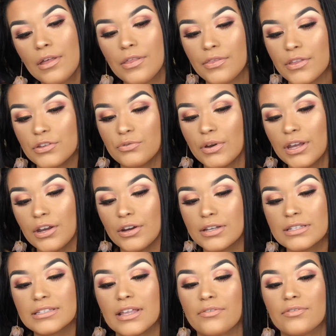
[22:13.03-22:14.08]
This right here
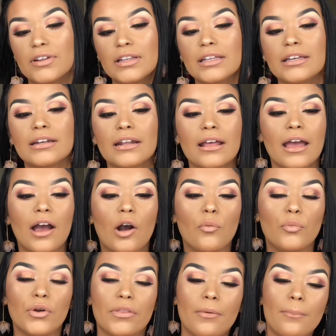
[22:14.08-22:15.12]
is definitely going to
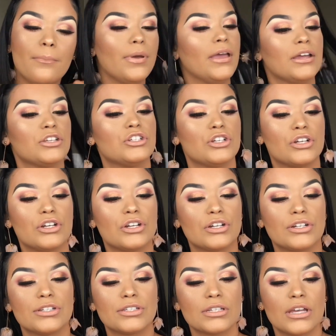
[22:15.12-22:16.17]
help with
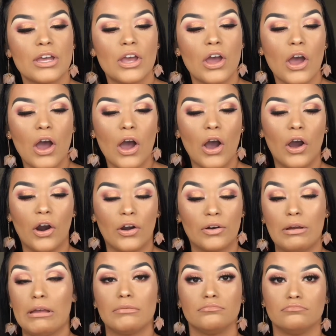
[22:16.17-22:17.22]
pictures
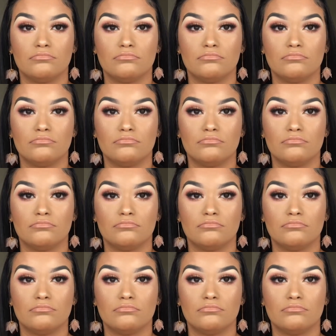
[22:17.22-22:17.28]
or